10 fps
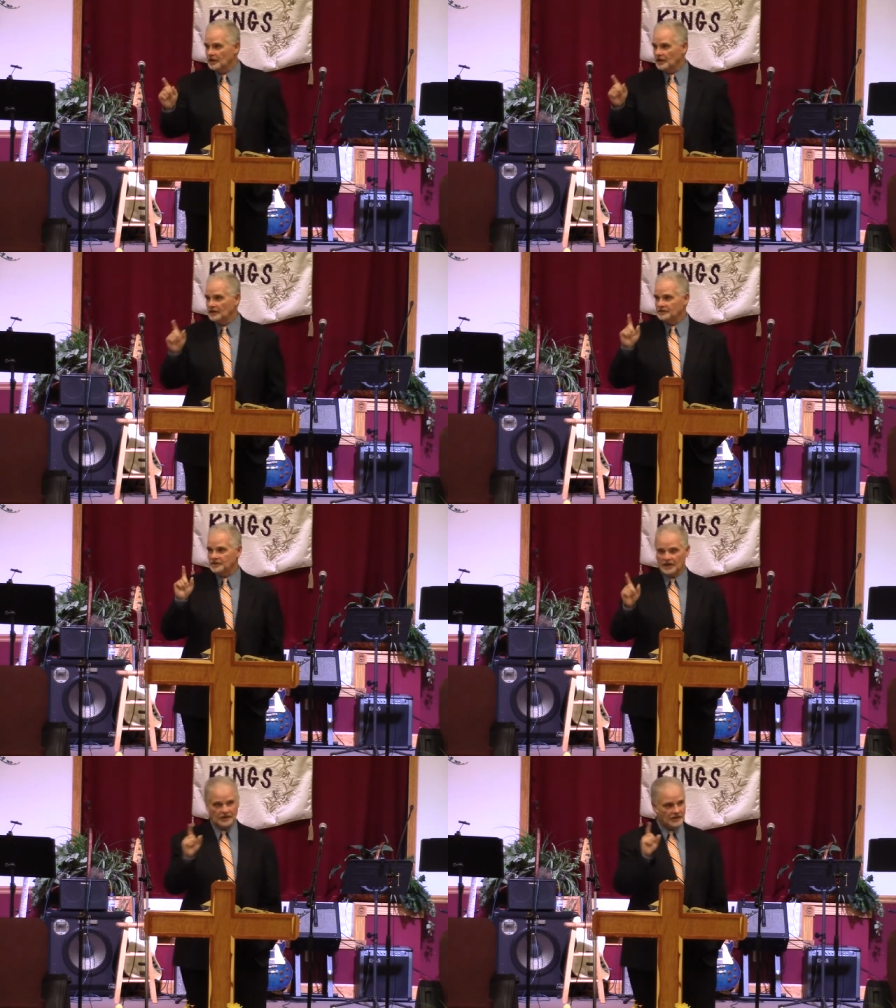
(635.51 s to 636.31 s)
be
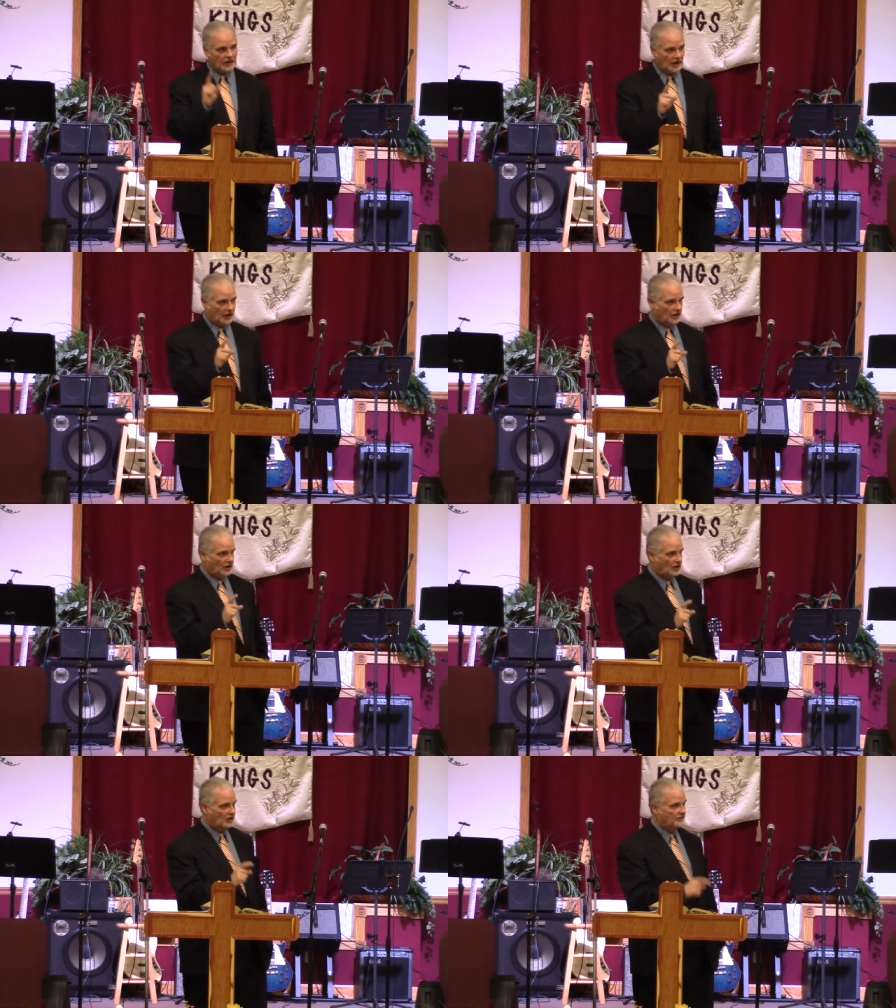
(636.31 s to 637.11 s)
taken
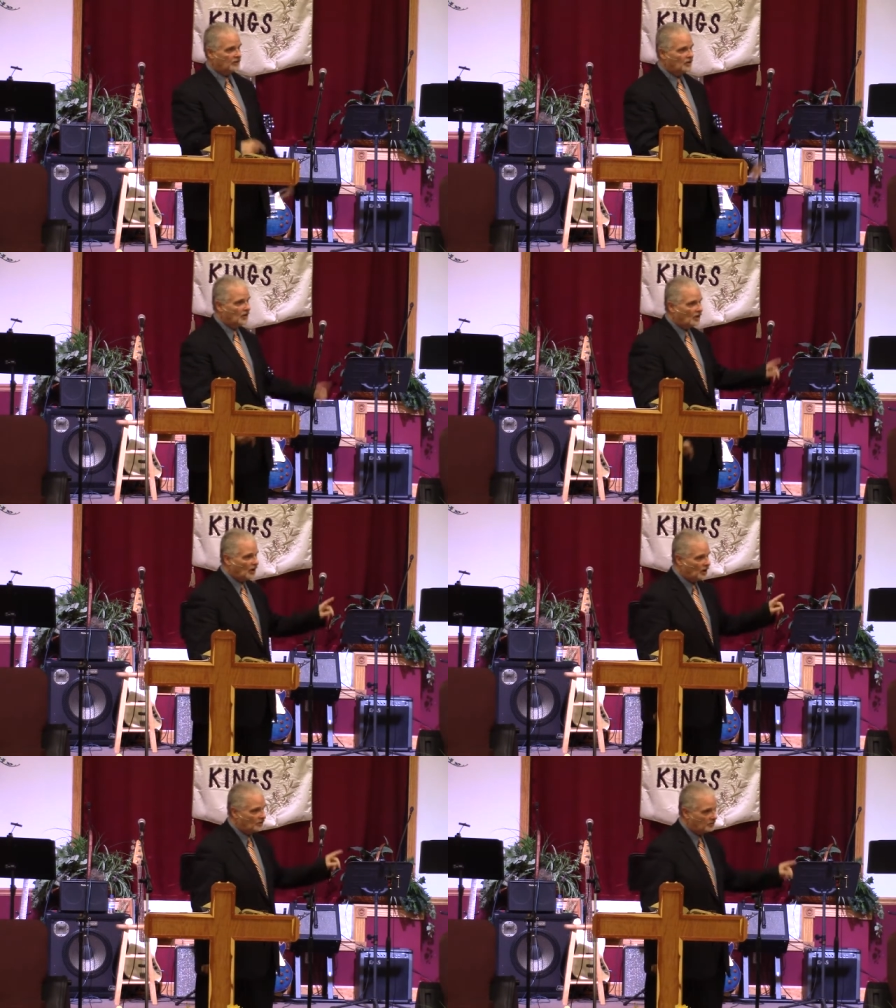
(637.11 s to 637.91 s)
care
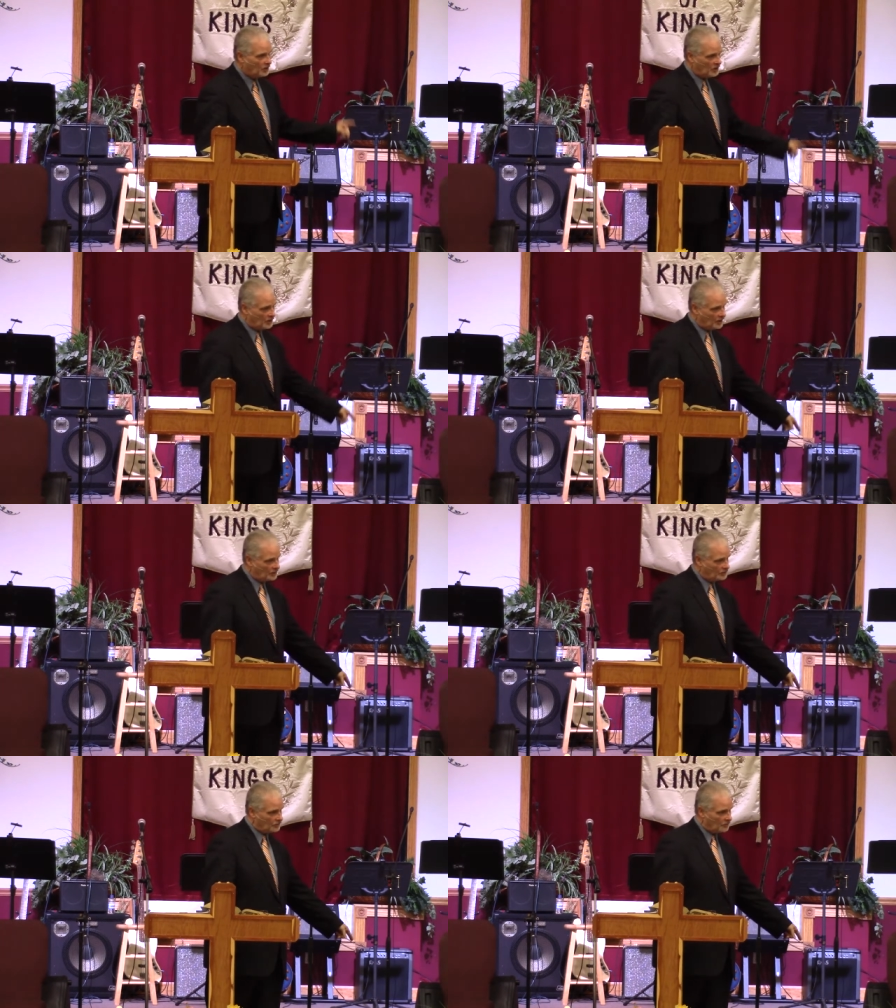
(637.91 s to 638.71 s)
of on the
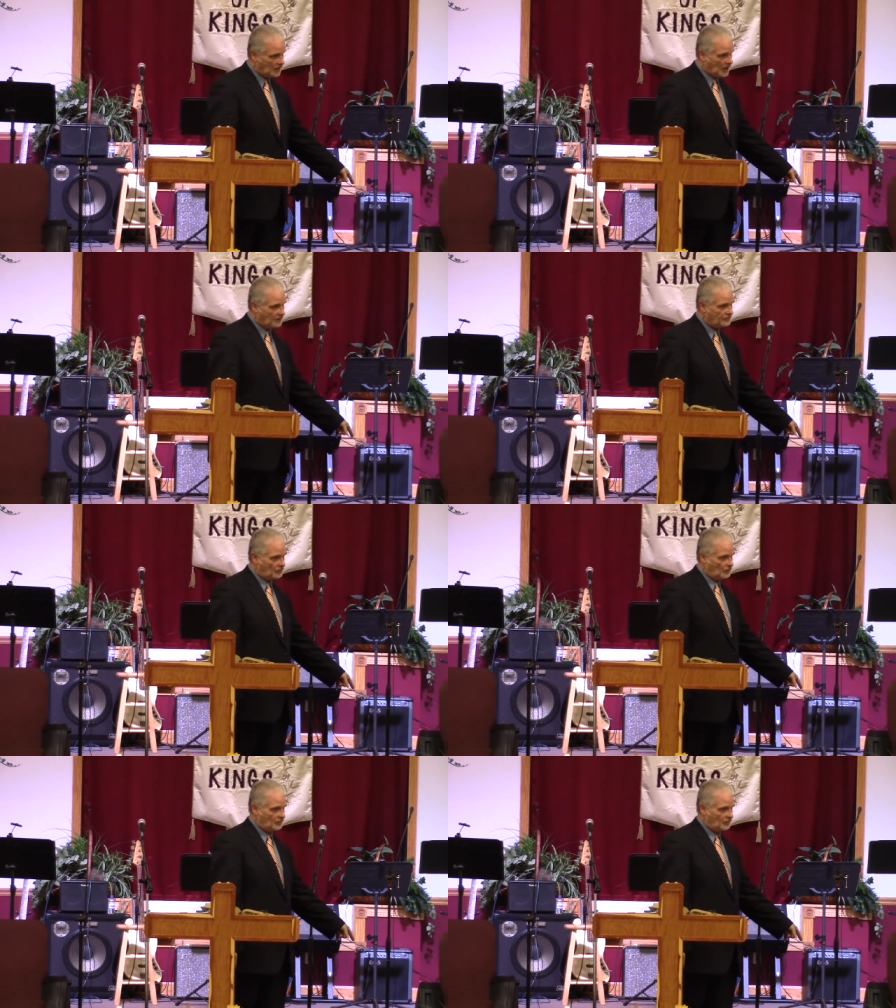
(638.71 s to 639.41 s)
political platform.